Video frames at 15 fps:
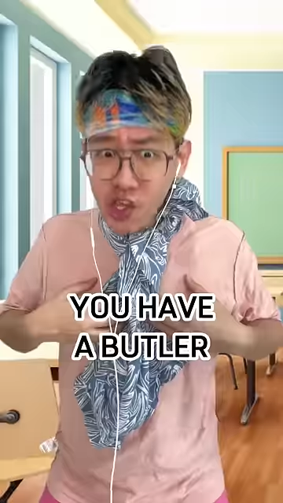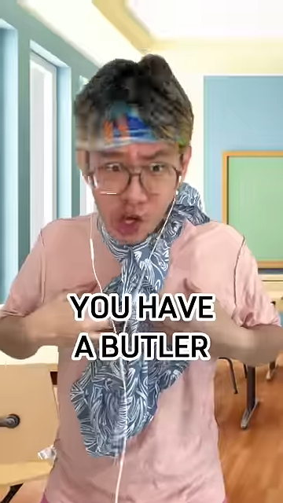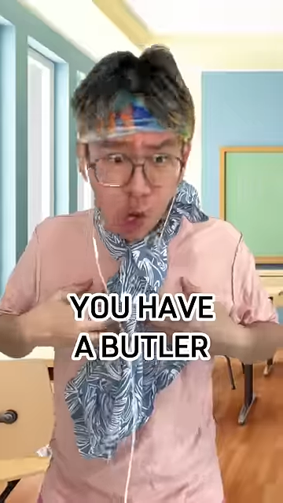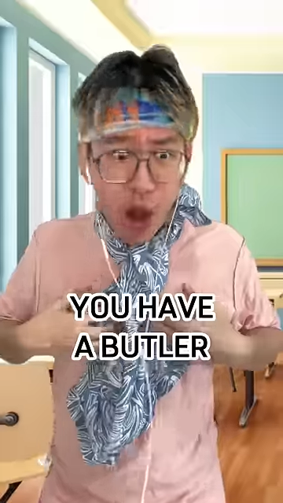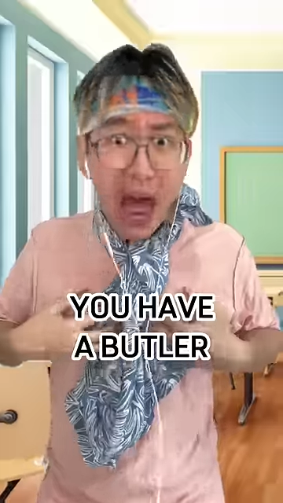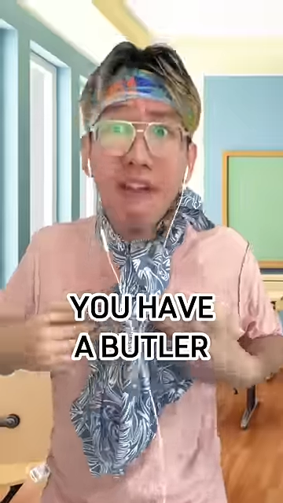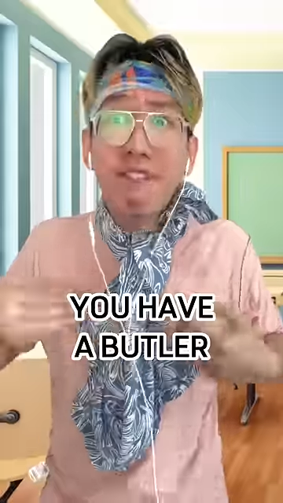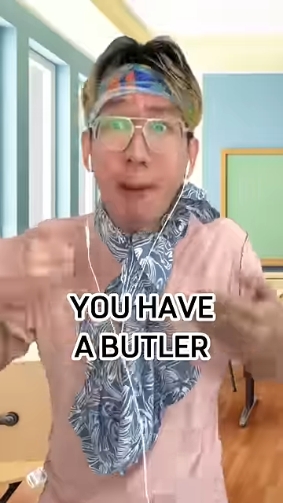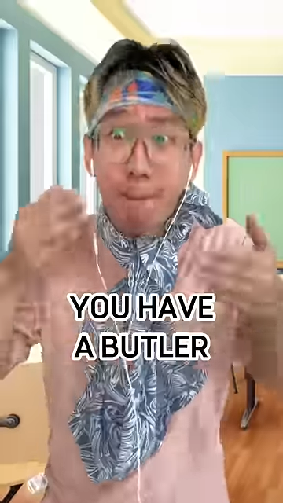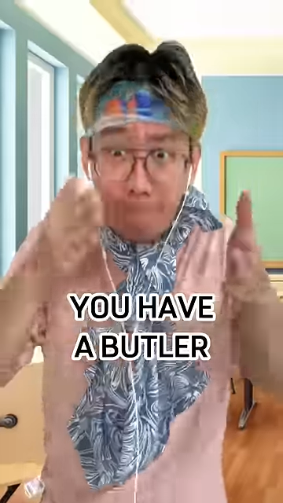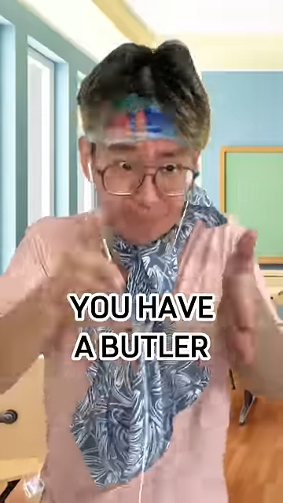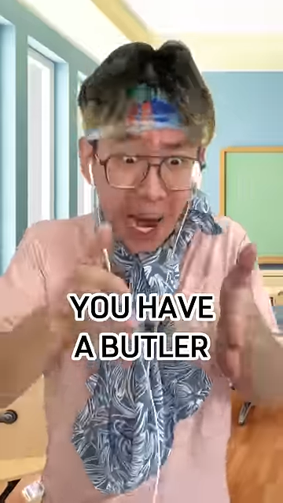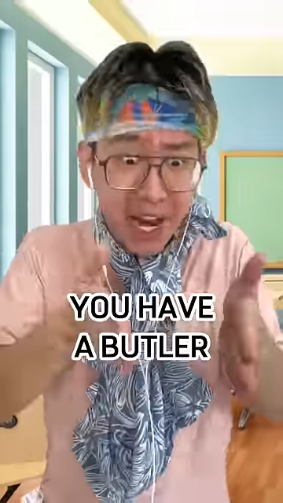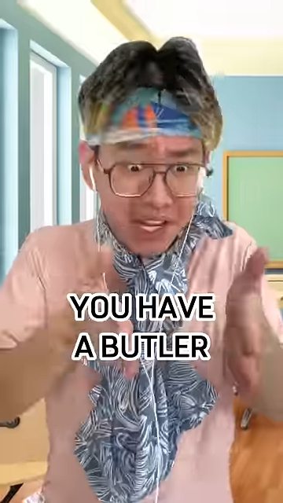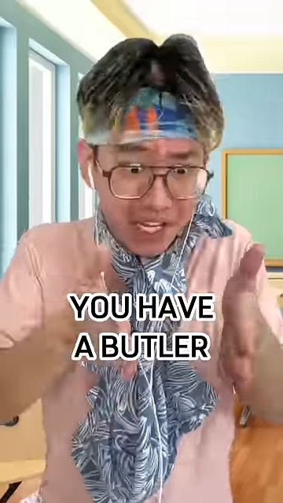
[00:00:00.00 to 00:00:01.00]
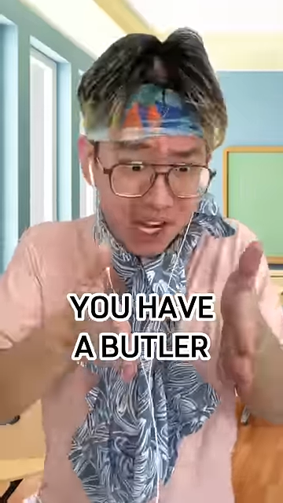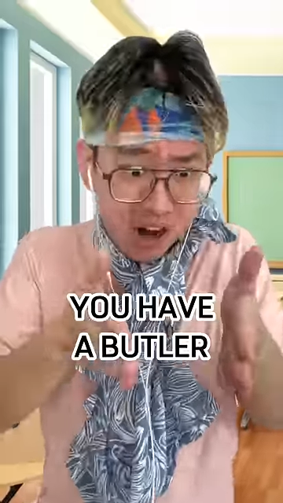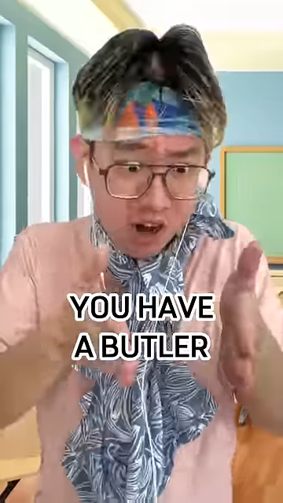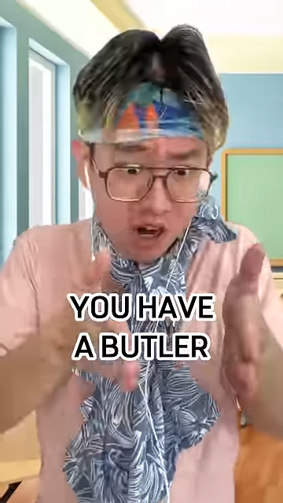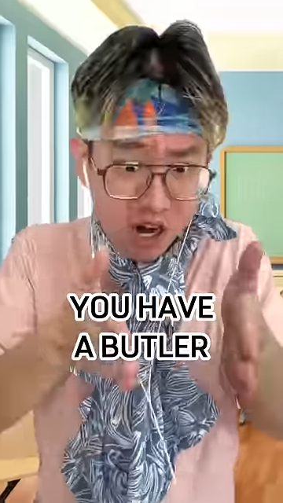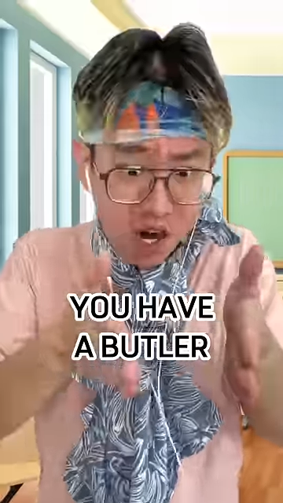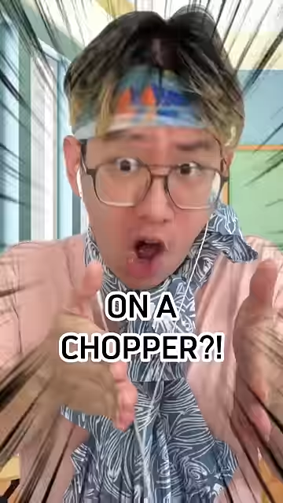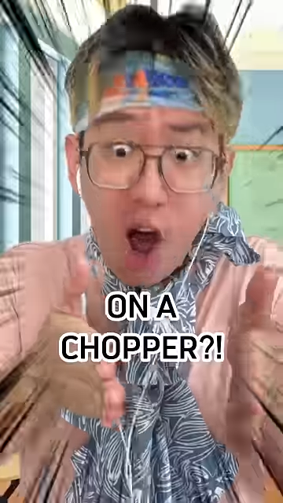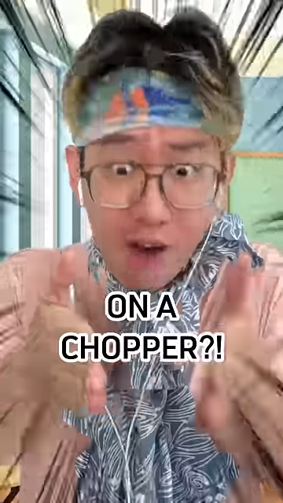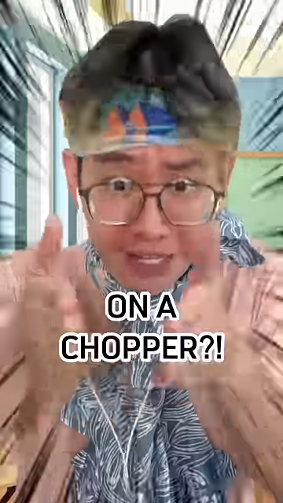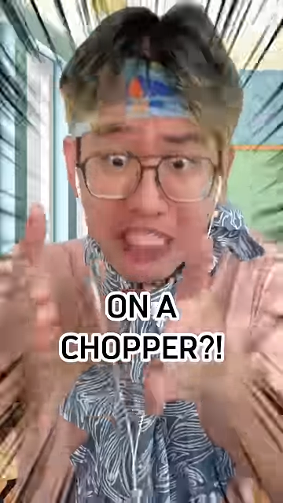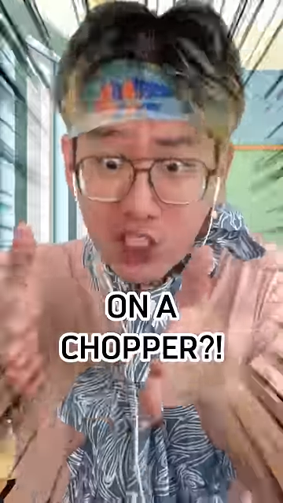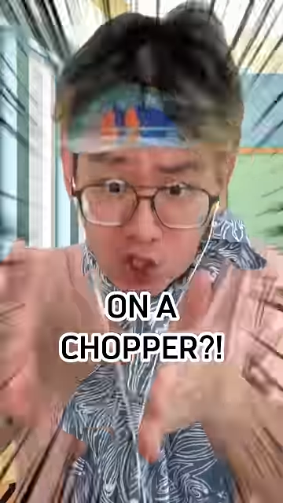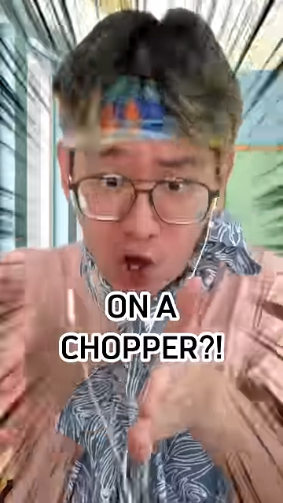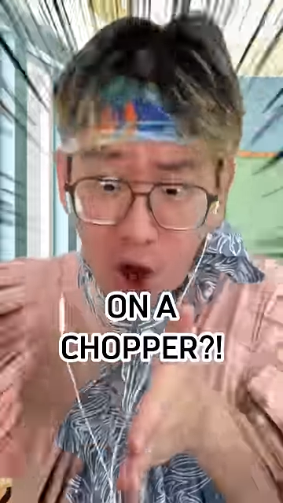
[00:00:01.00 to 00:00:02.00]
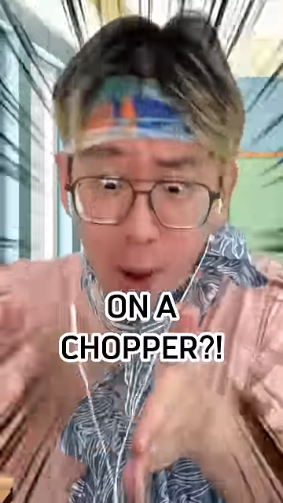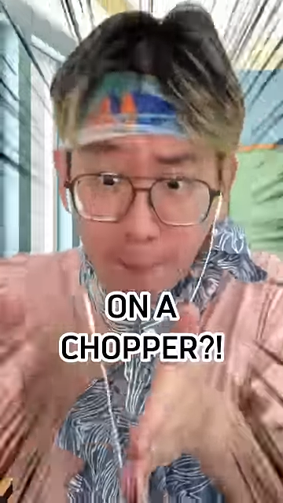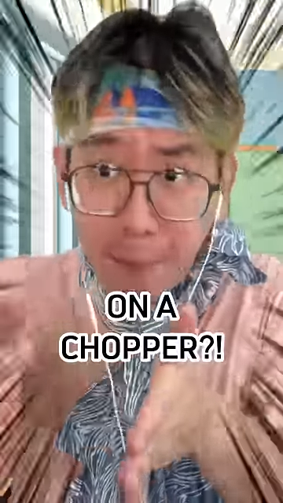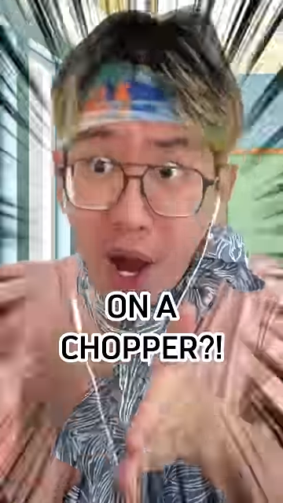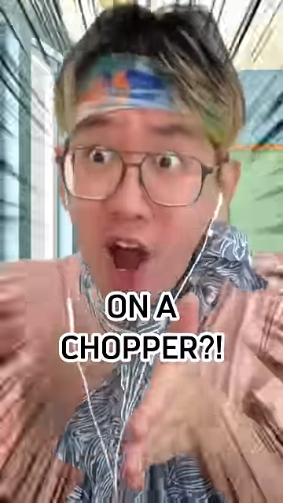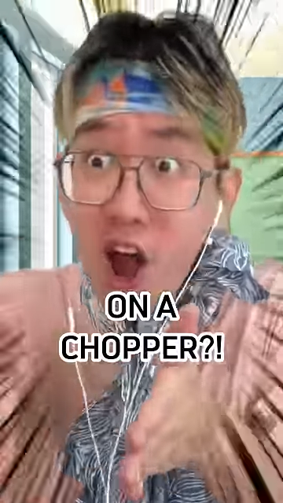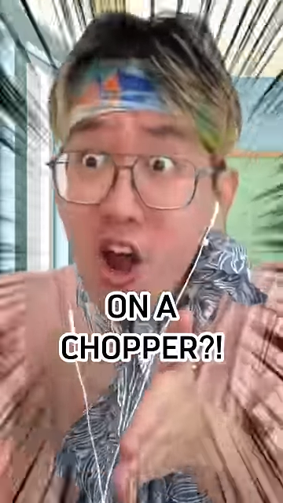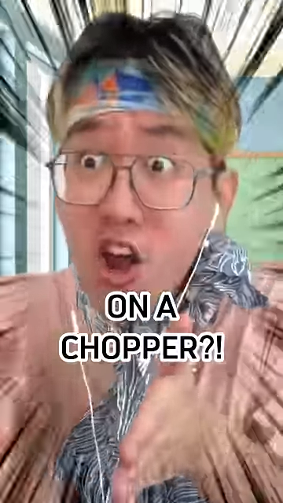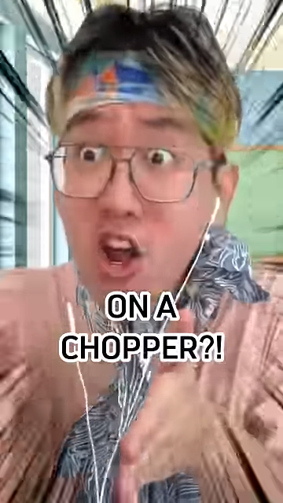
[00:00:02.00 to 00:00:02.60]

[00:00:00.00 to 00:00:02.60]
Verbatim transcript: You have a butler on a chopper?